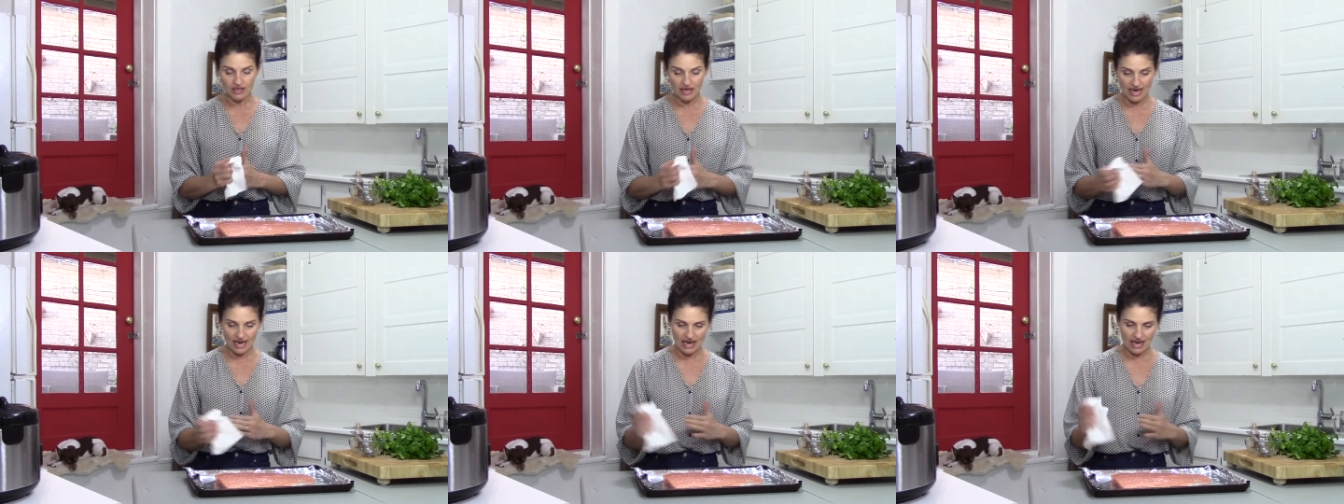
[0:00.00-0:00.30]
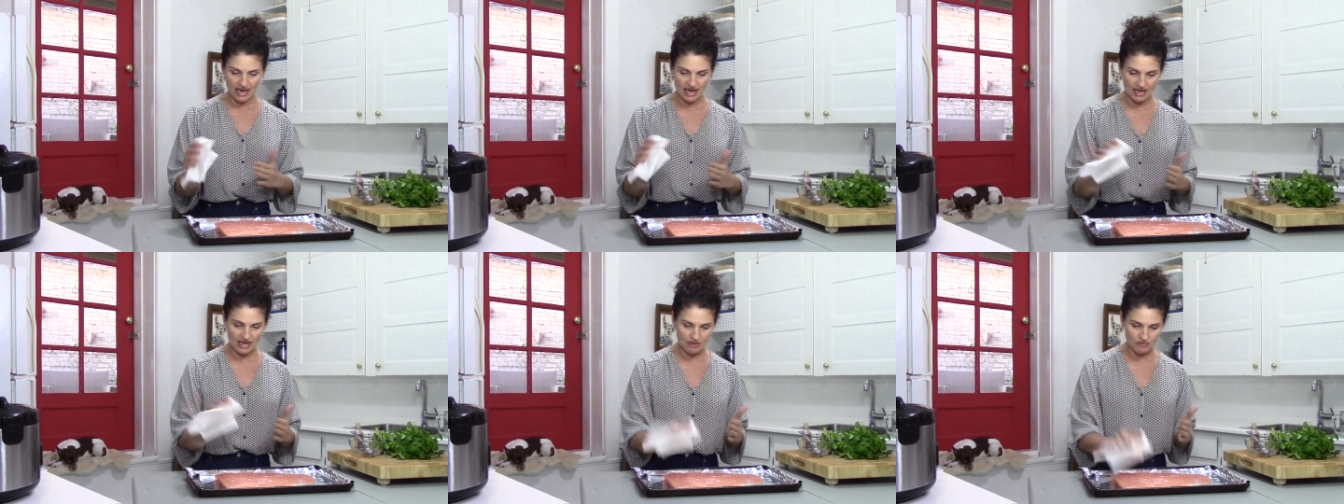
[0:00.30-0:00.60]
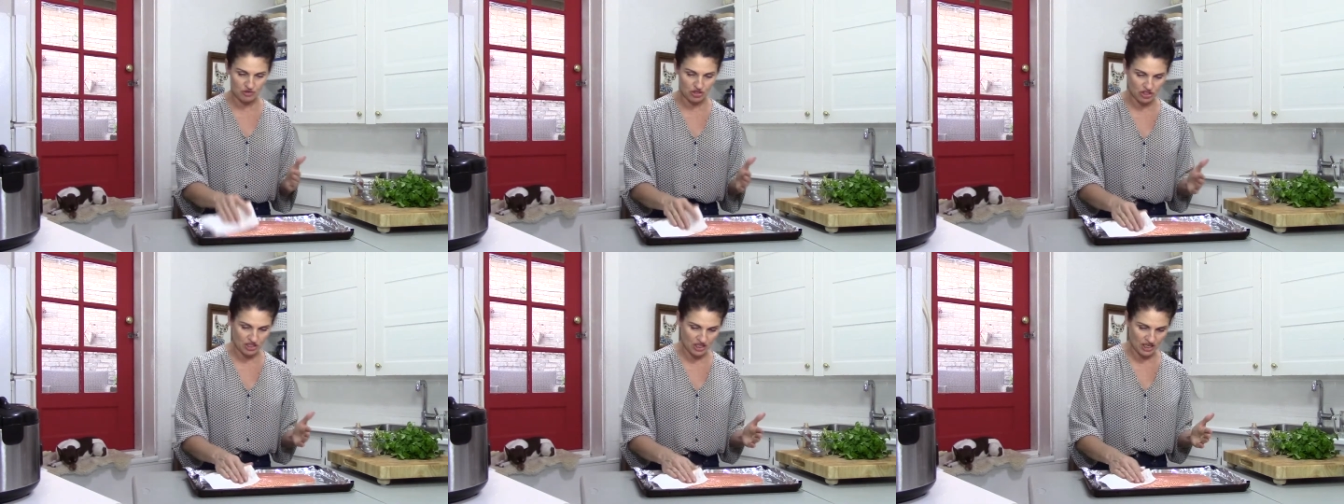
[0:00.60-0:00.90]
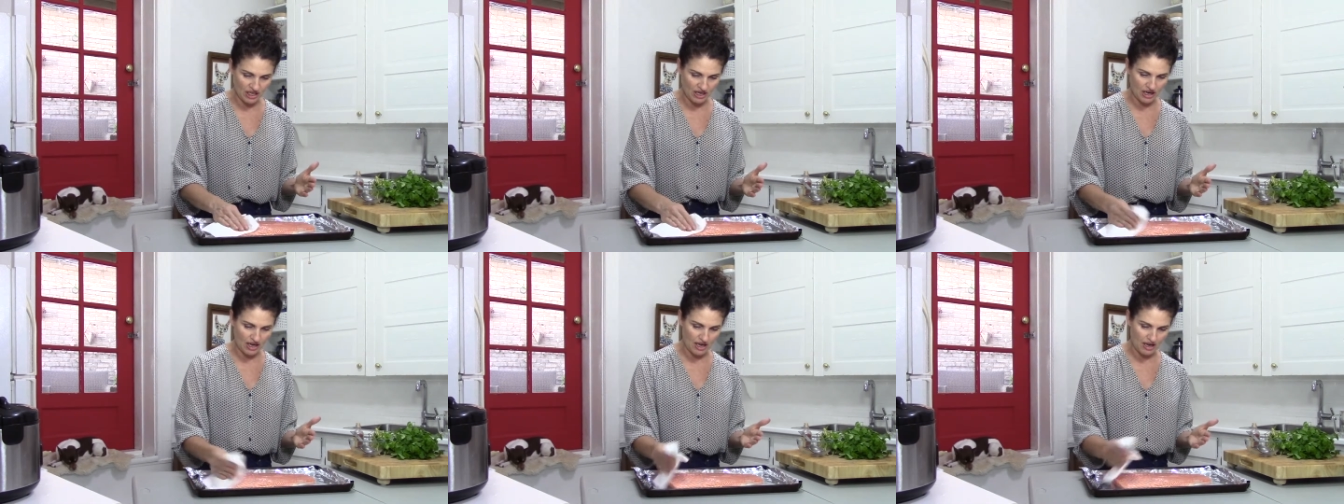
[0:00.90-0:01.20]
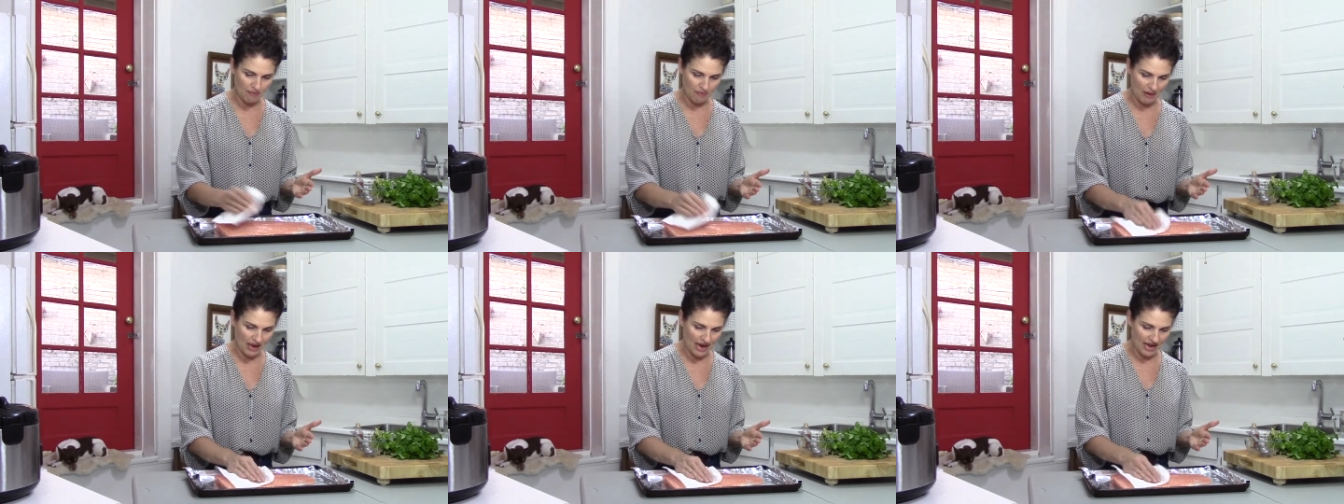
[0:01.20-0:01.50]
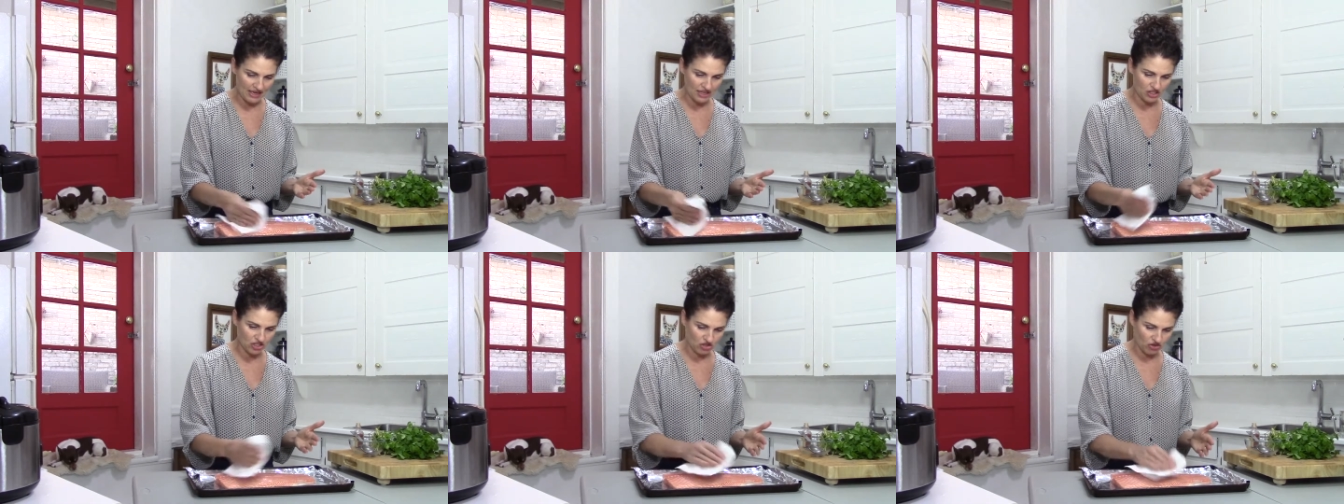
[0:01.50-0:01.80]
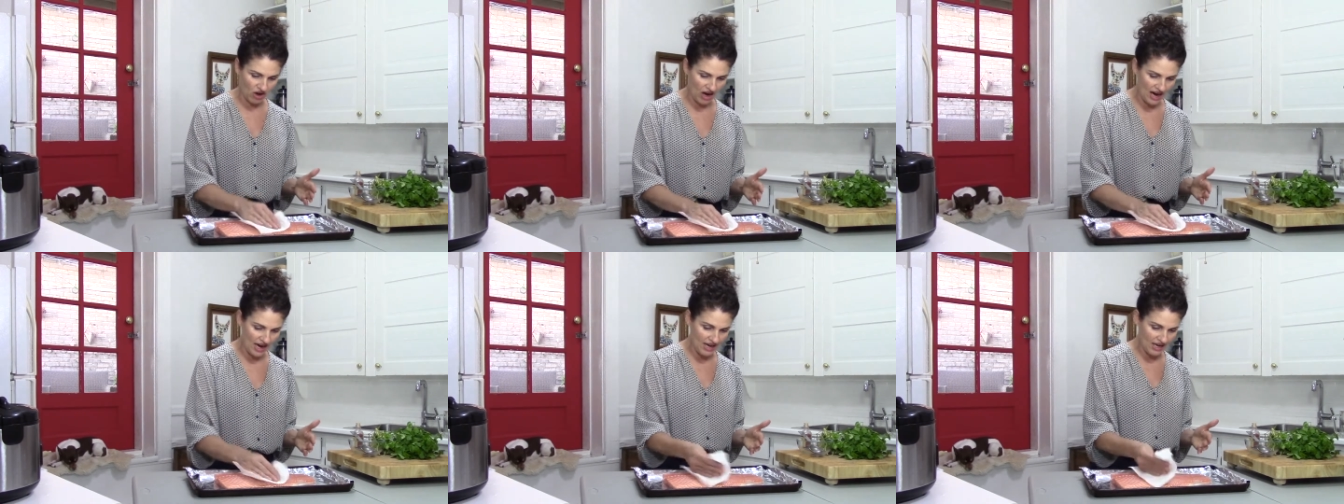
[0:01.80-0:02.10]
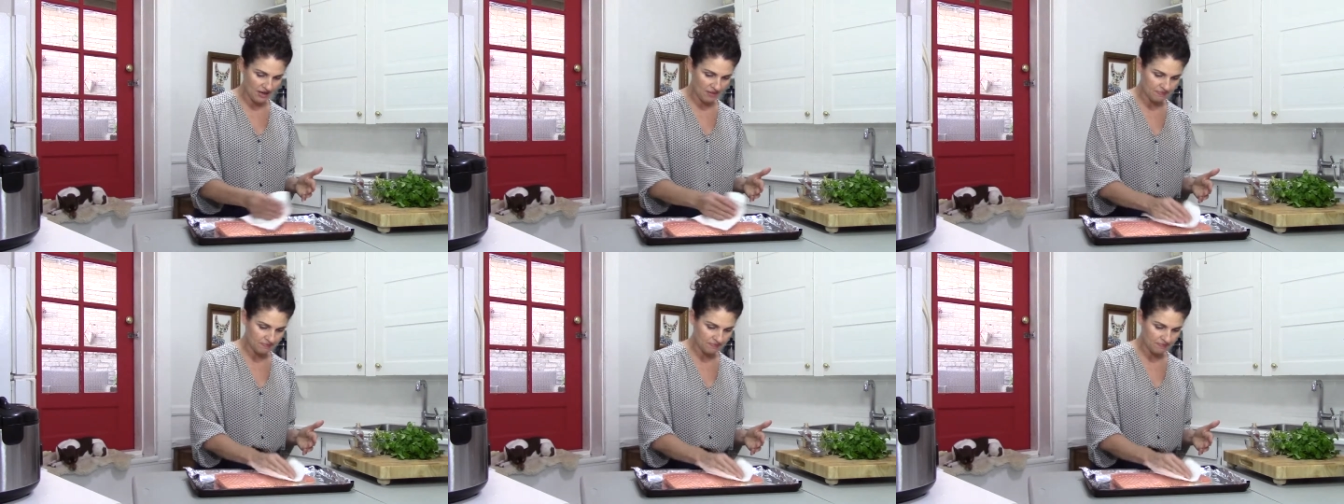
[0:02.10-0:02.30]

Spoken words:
and I'm just gonna pat it dry. Here